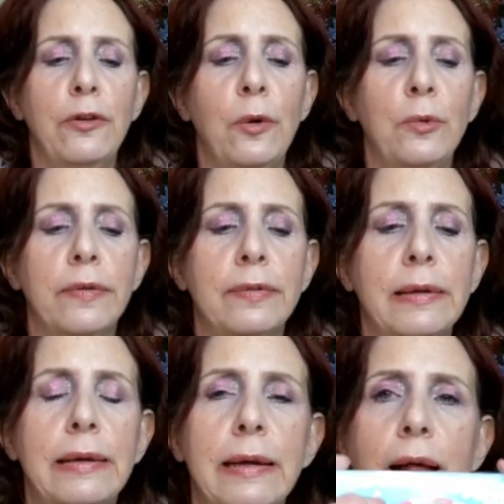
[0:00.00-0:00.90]
you will
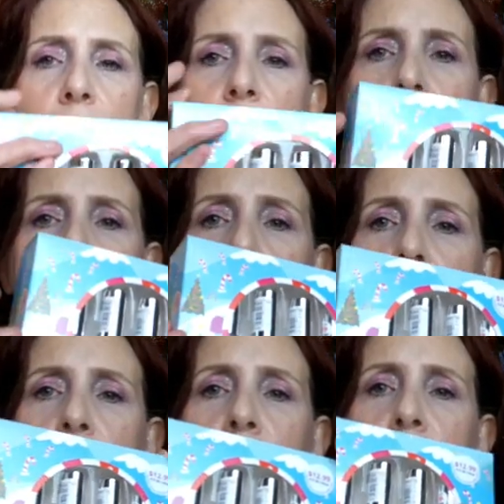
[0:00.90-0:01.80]
see a lot
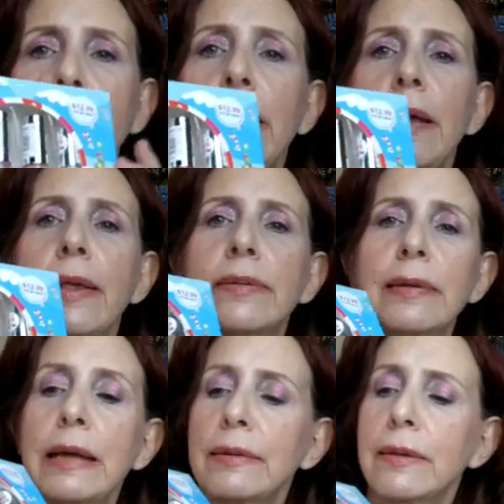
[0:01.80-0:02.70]
of
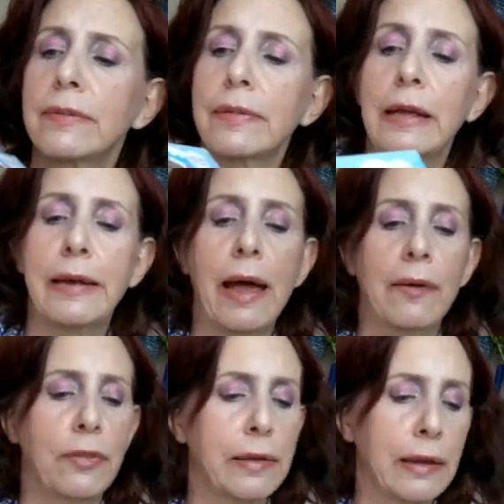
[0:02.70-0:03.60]
sets that
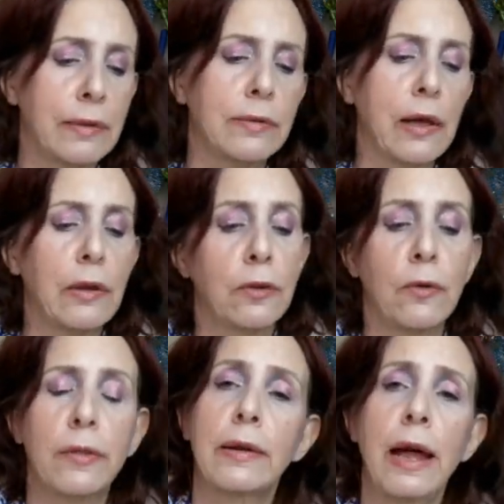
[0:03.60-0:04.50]
have things
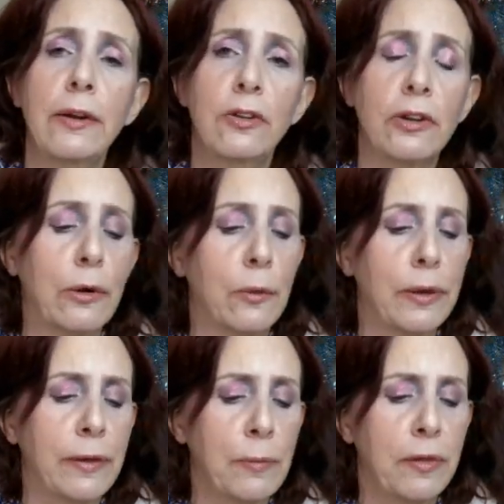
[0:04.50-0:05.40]
other than eyeshadow.
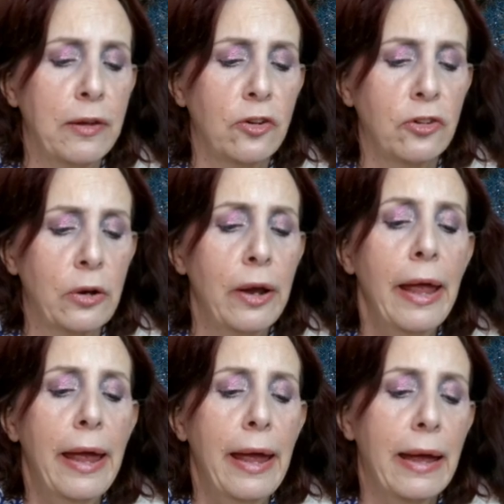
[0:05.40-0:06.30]
And then this year,
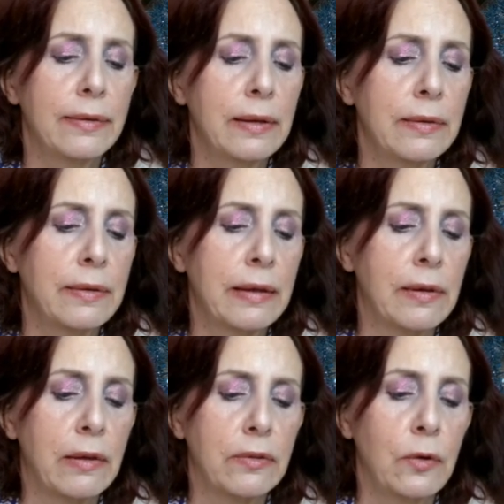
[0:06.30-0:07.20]
Essence
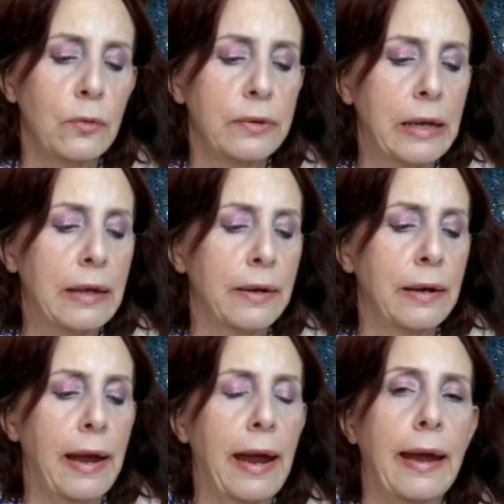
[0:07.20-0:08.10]
has also
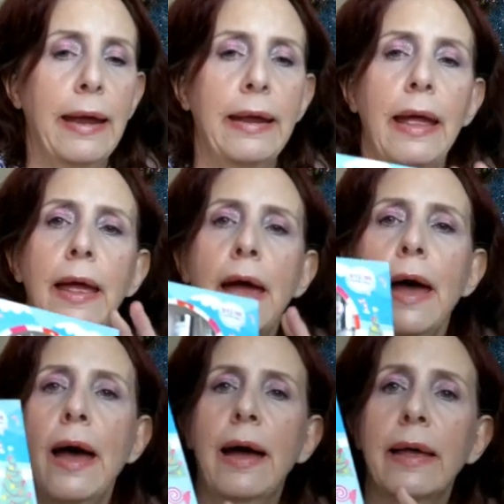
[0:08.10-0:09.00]
done a
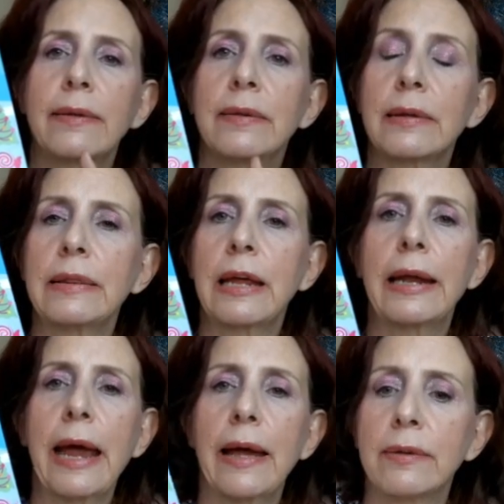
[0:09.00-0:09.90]
uh, set
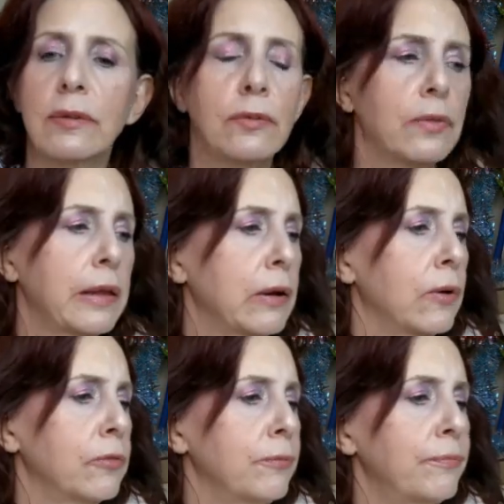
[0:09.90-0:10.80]
that has
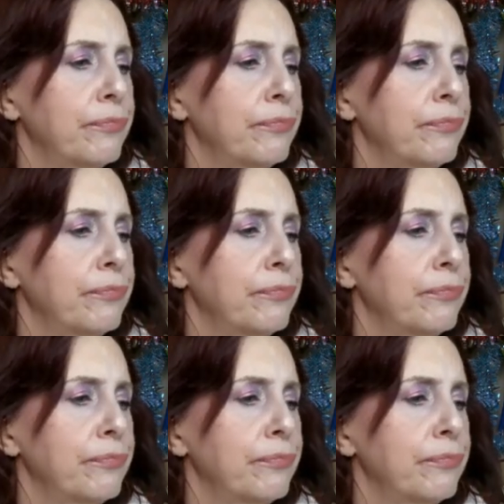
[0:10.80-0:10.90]
their